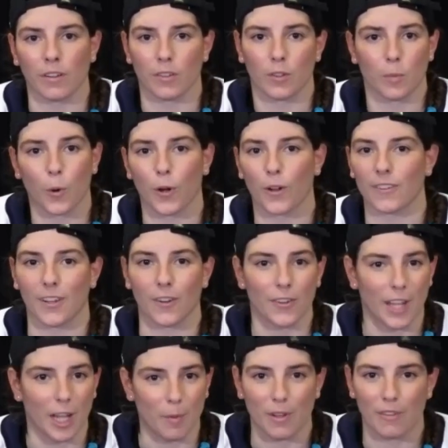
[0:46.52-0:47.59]
sports
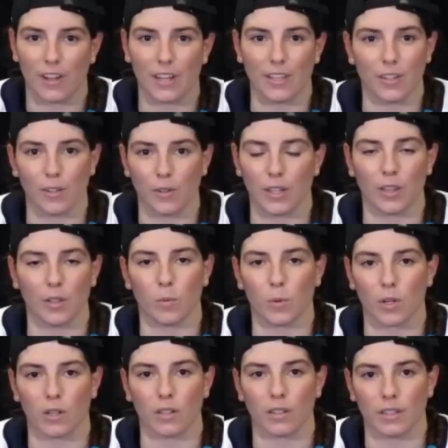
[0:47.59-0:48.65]
entertainment venue in the
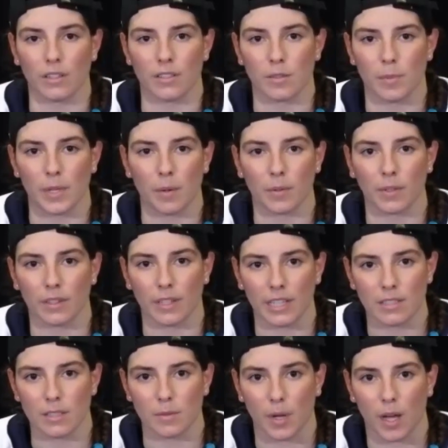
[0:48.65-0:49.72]
world, and to be able to
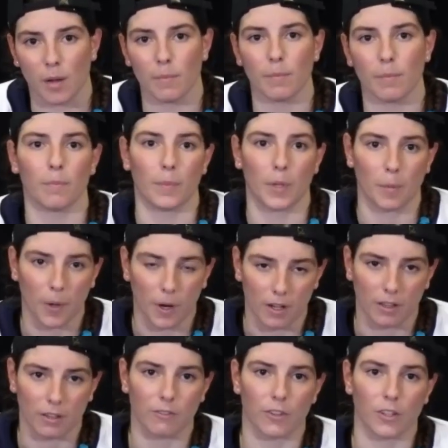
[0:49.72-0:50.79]
lace them up, be a
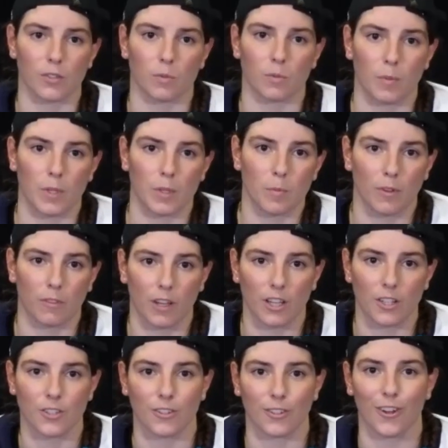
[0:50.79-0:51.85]
part of the first women's
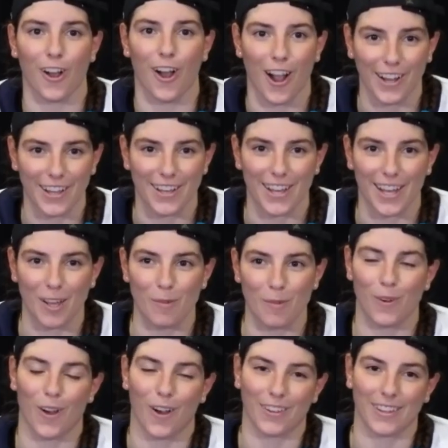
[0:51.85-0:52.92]
professional hockey
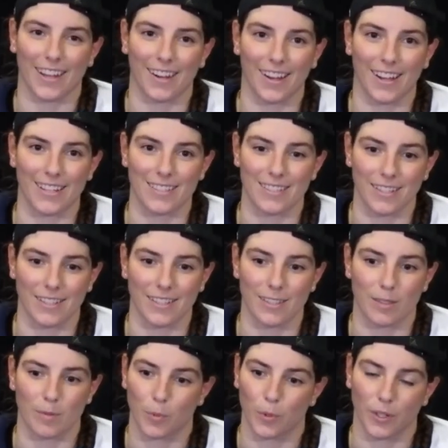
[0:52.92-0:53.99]
game on that ice
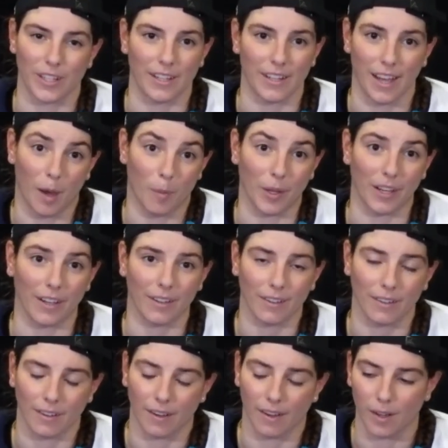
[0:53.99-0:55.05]
is pretty epic.
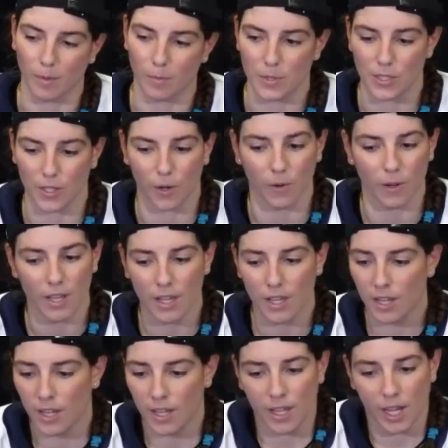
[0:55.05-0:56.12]
So
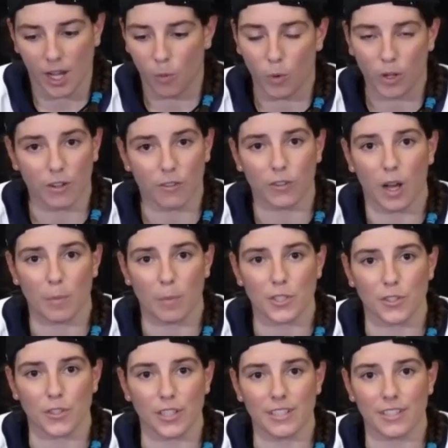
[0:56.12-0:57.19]
a wonderful
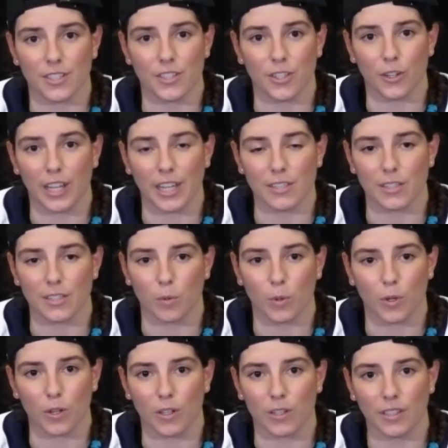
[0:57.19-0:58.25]
opportunity to showcase the
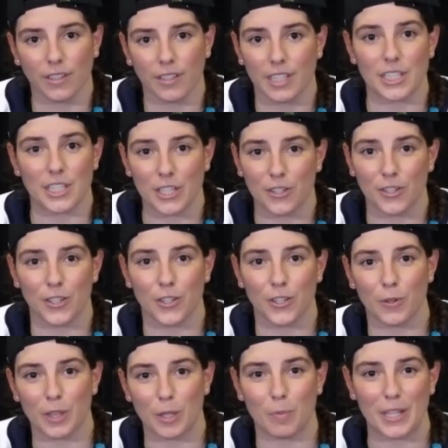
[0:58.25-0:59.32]
world, continue to
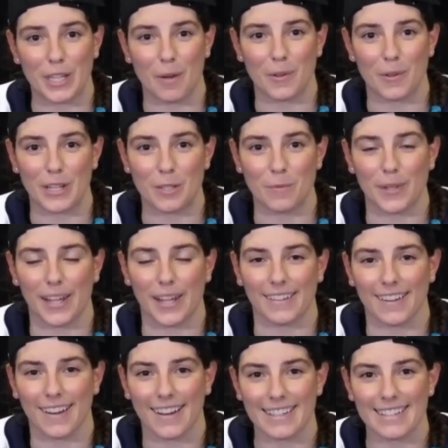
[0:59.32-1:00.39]
do what the
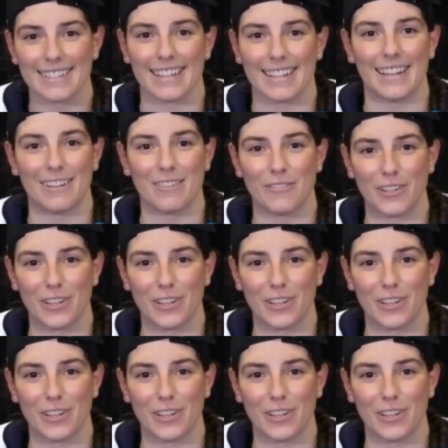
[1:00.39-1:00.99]
PWHPA does, and